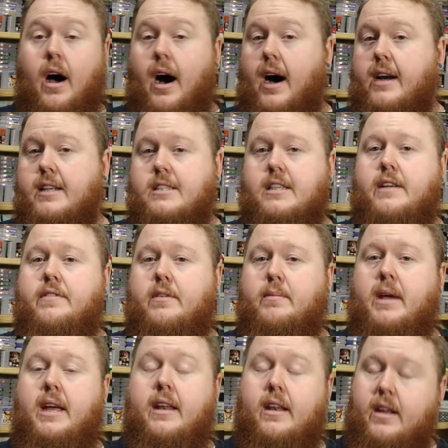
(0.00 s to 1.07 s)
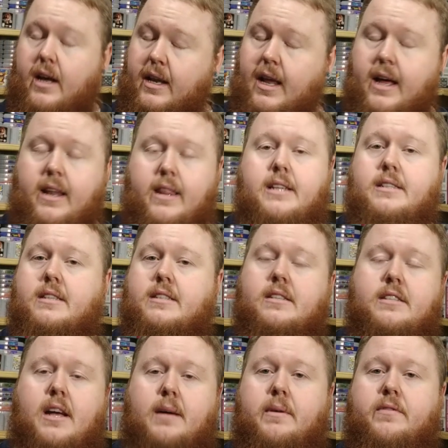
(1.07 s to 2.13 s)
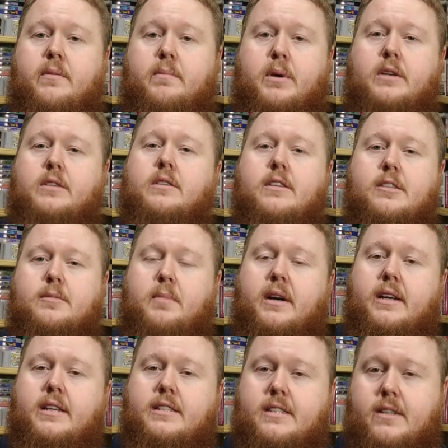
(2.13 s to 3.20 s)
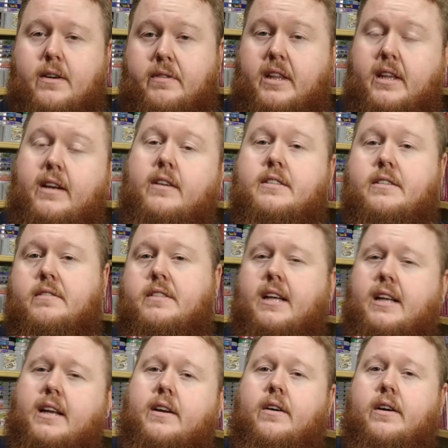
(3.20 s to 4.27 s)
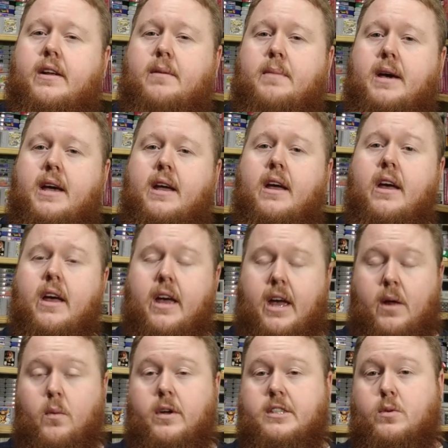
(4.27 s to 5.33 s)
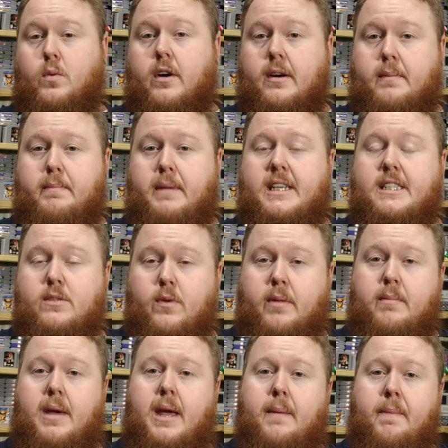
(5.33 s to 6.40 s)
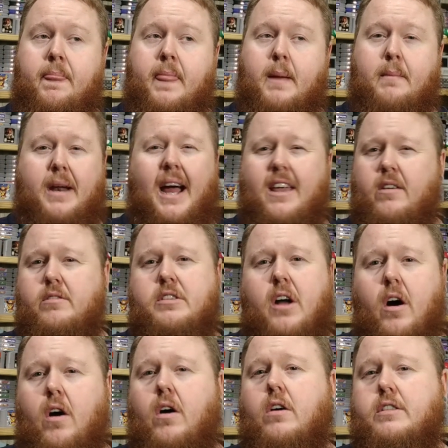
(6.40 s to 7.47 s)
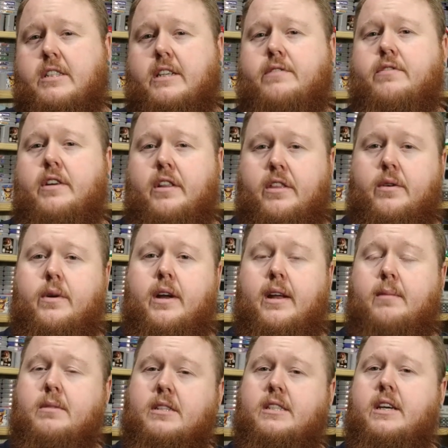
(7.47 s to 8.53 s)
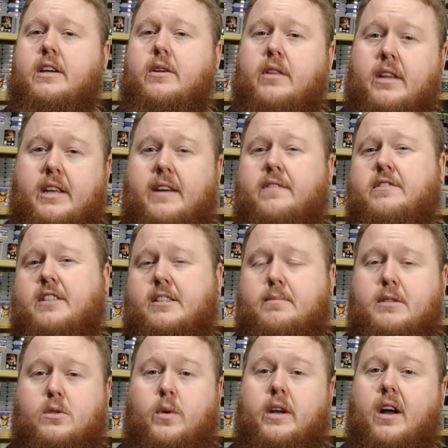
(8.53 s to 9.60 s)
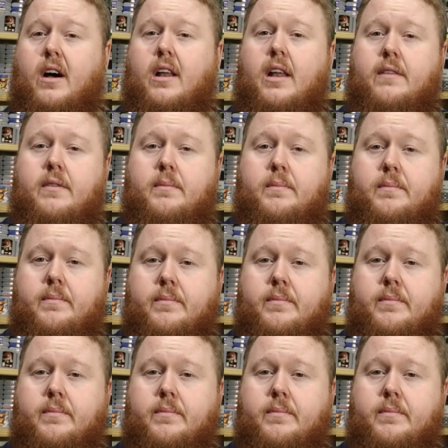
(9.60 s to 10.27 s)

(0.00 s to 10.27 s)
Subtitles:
Honestly, for me, and a lot of this is just coming from personal experiences over the years of selling on eBay and what's worked best with me, but I use all different three, and I'm going to tell you the differences between all of them.